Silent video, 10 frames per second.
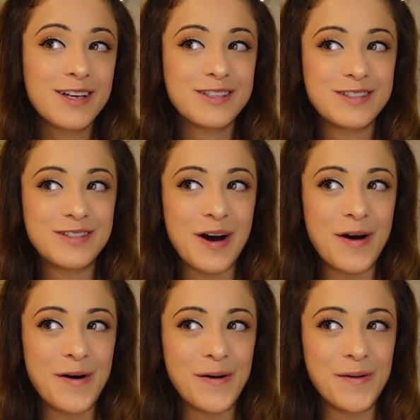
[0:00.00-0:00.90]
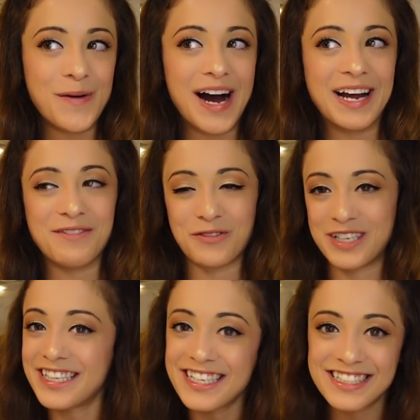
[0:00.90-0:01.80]
So I'm
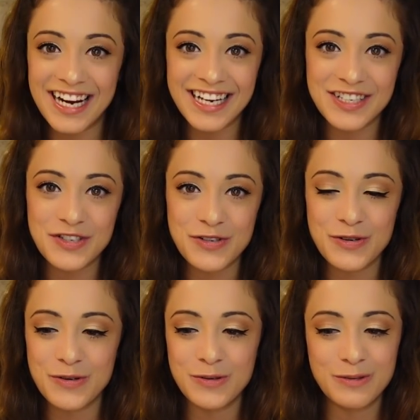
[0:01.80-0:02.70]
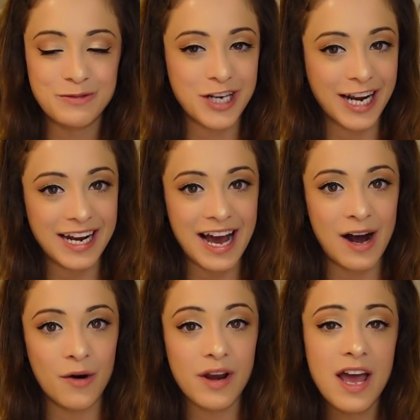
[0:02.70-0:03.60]
really excited to check it
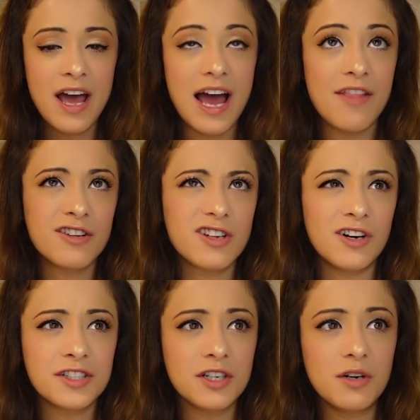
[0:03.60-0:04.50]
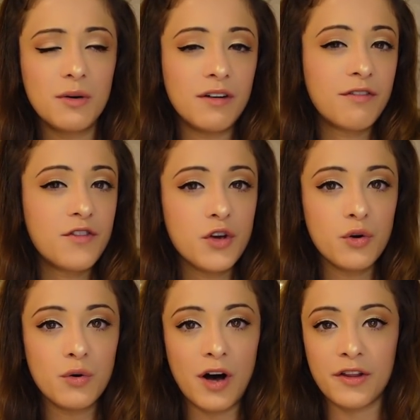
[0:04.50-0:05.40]
out. And there's also a
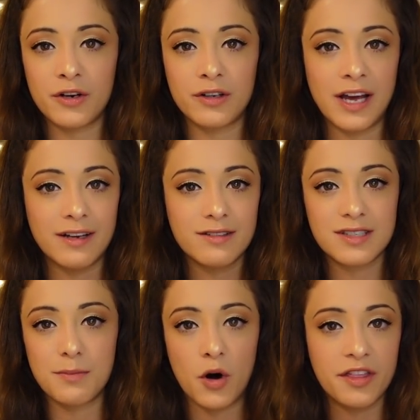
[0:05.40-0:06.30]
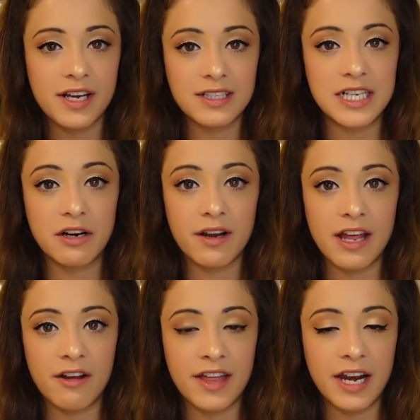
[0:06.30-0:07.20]
few other like small things here and
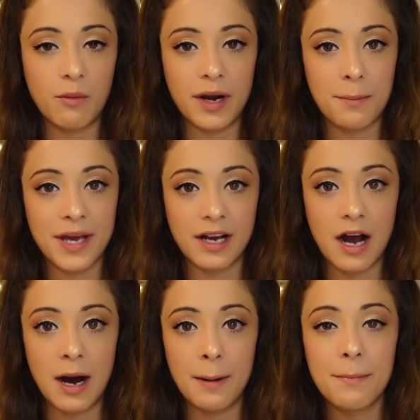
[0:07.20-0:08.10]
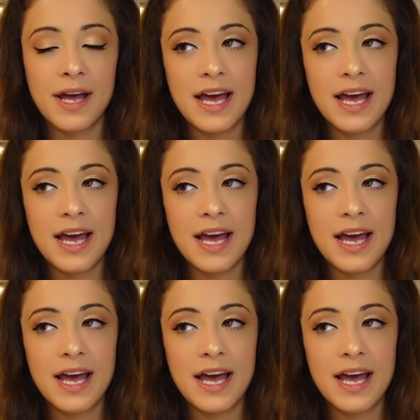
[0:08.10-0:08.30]
there that I want to pick up